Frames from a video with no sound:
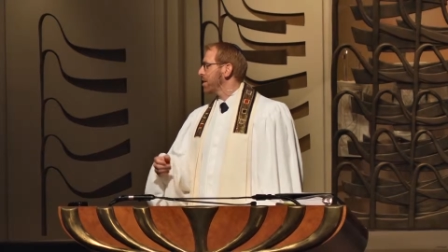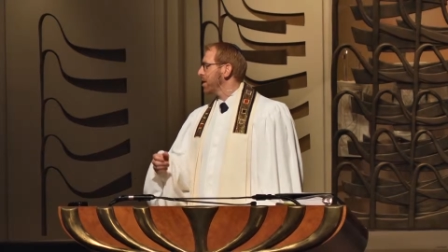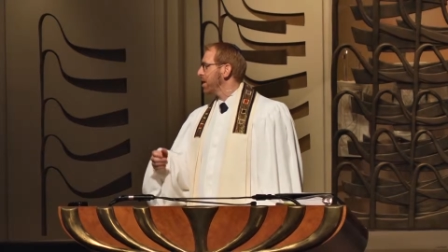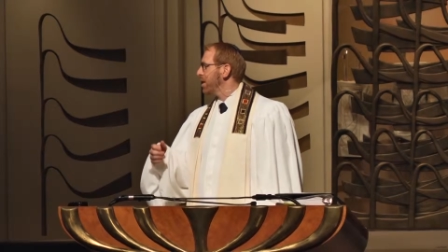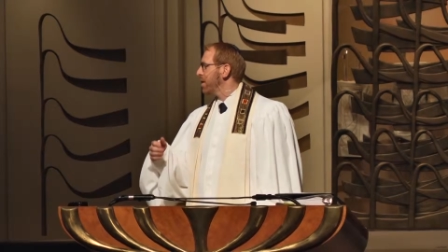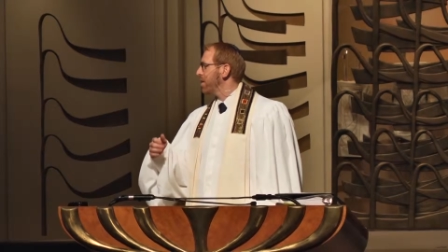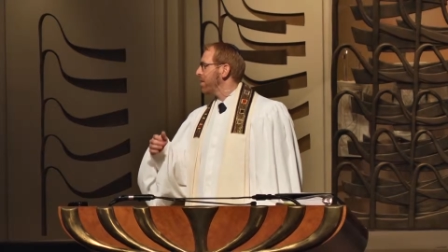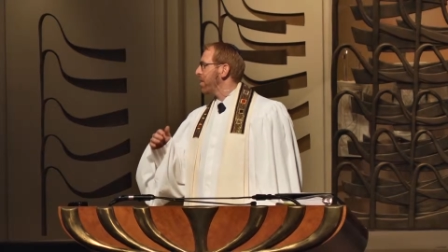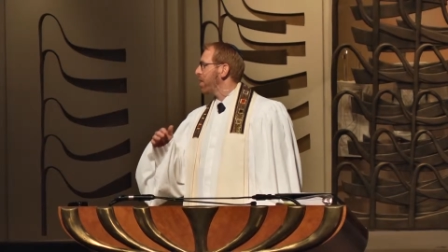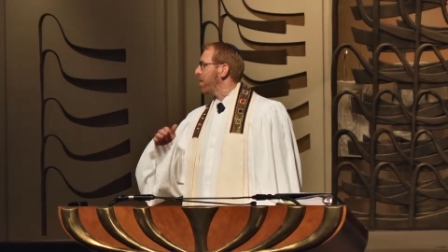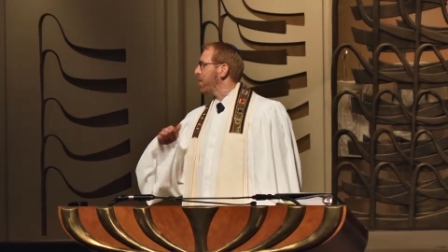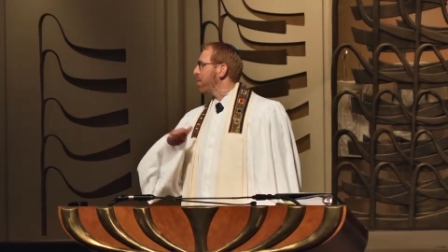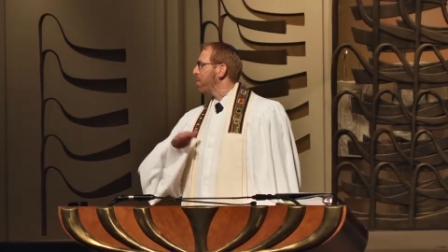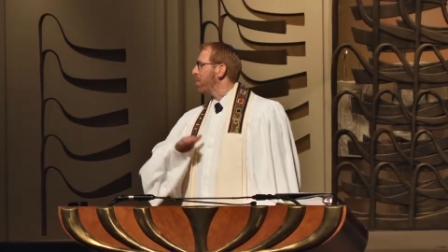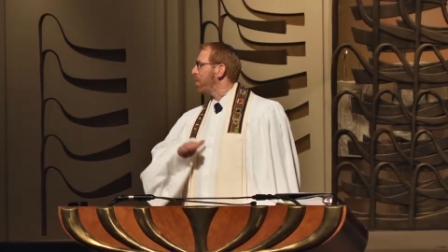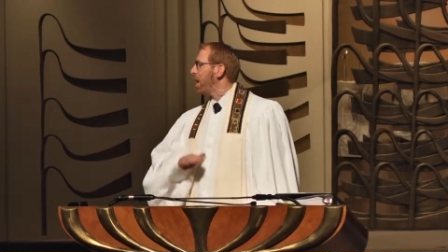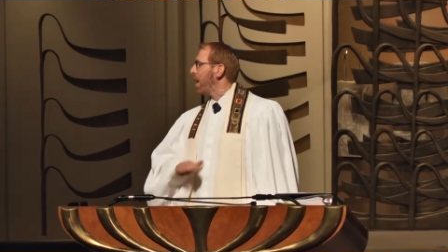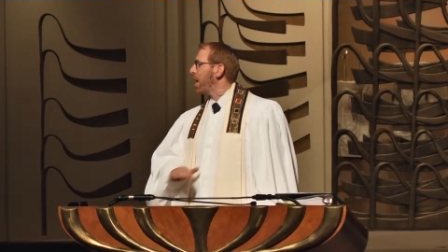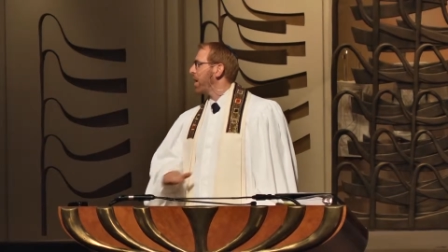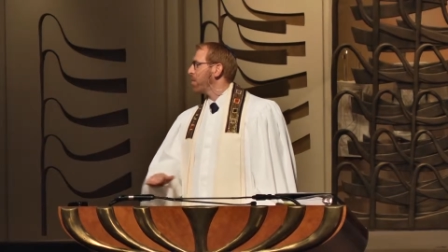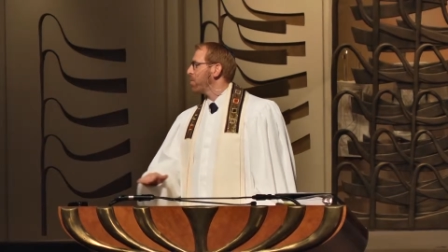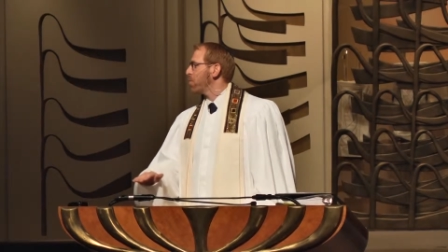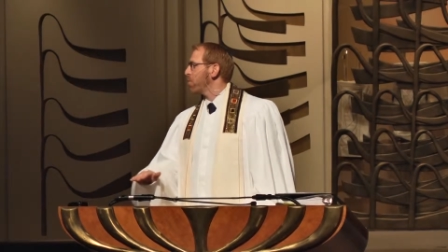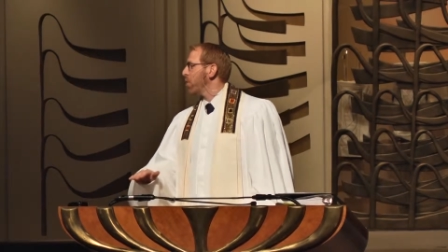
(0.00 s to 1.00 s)
live on the
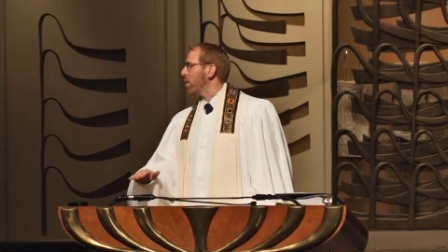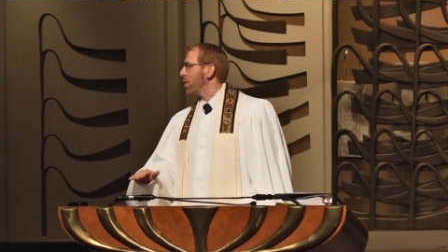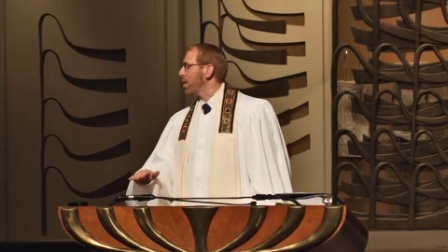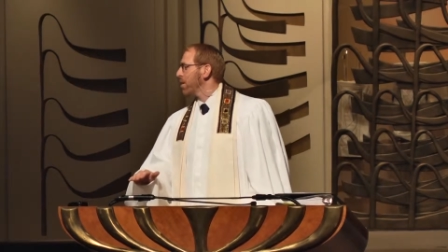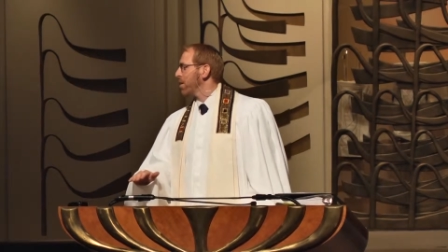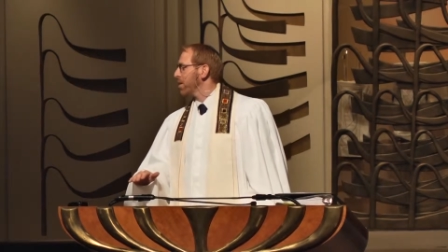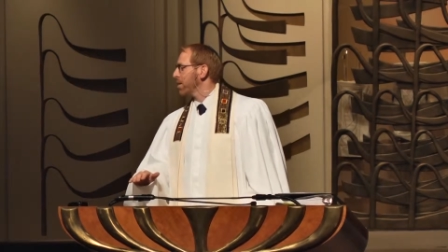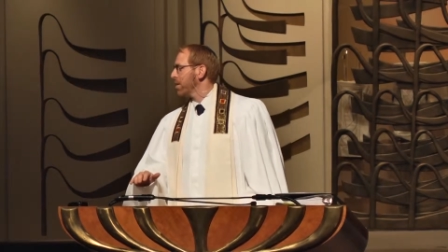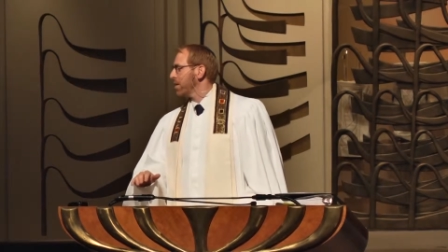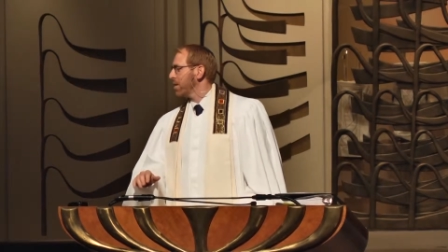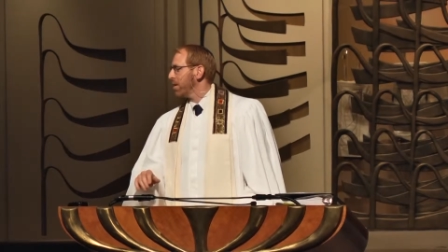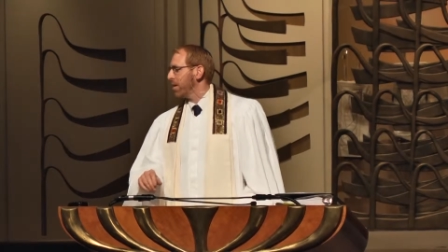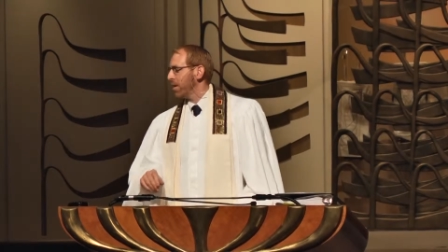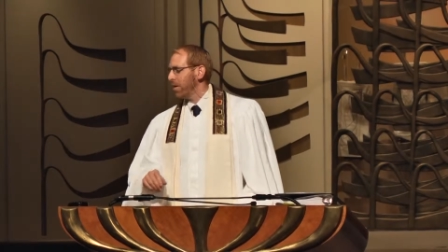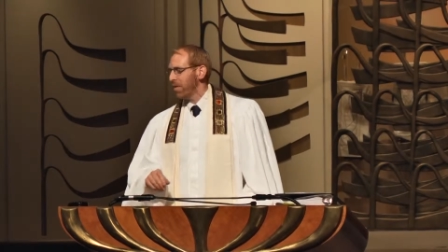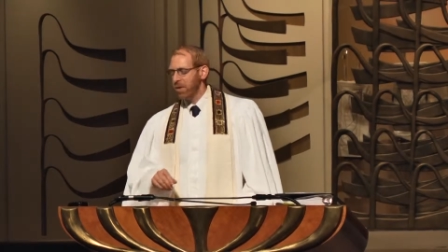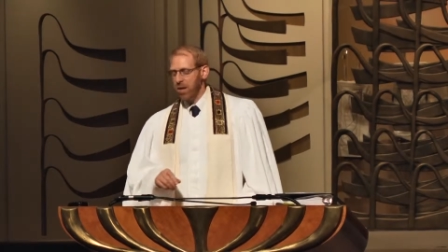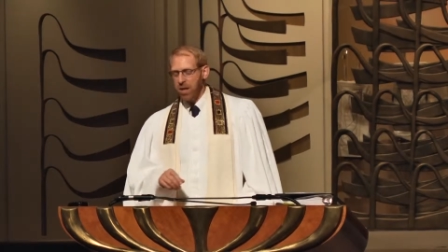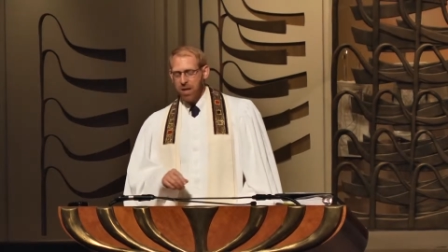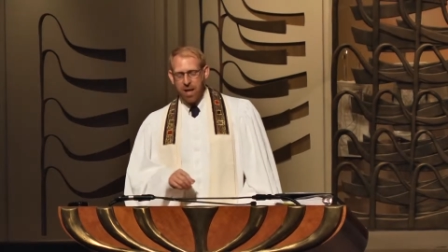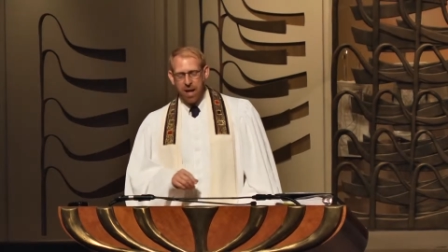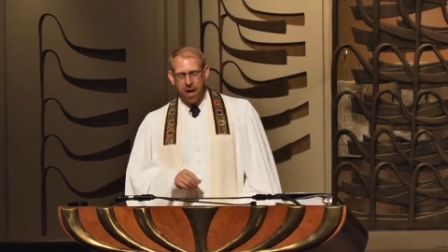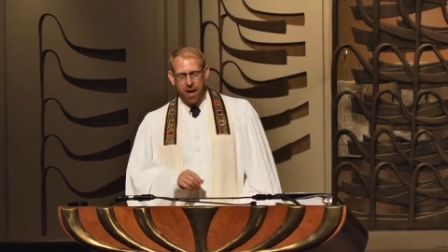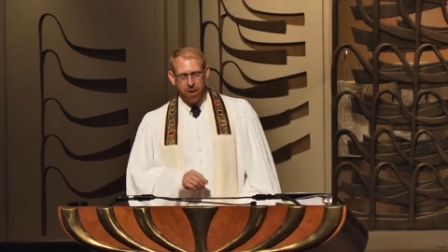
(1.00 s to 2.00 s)
bottom rung of
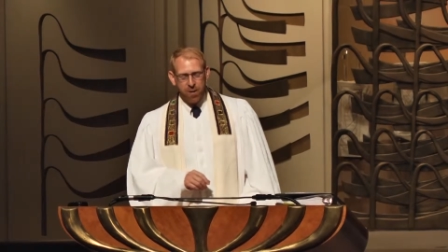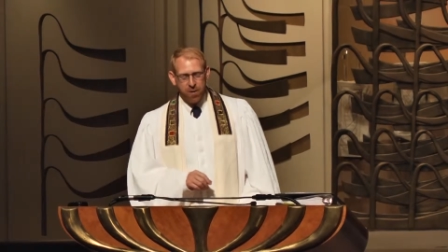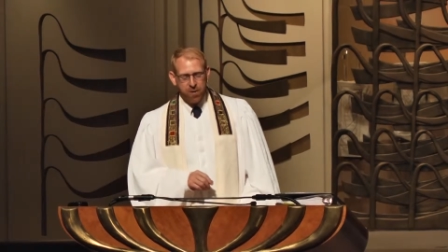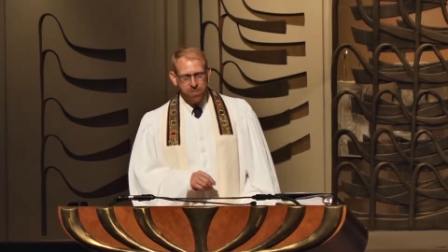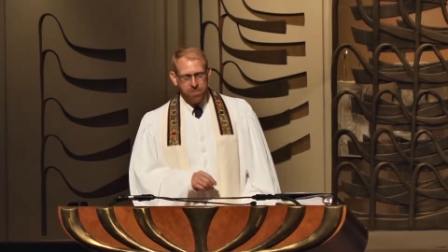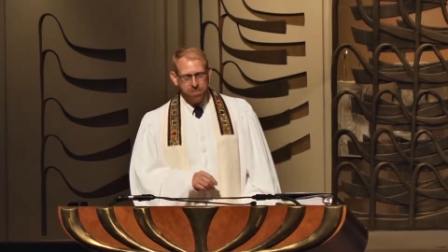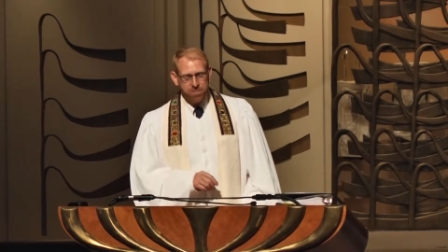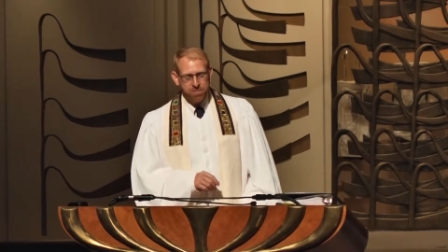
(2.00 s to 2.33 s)
the ladder.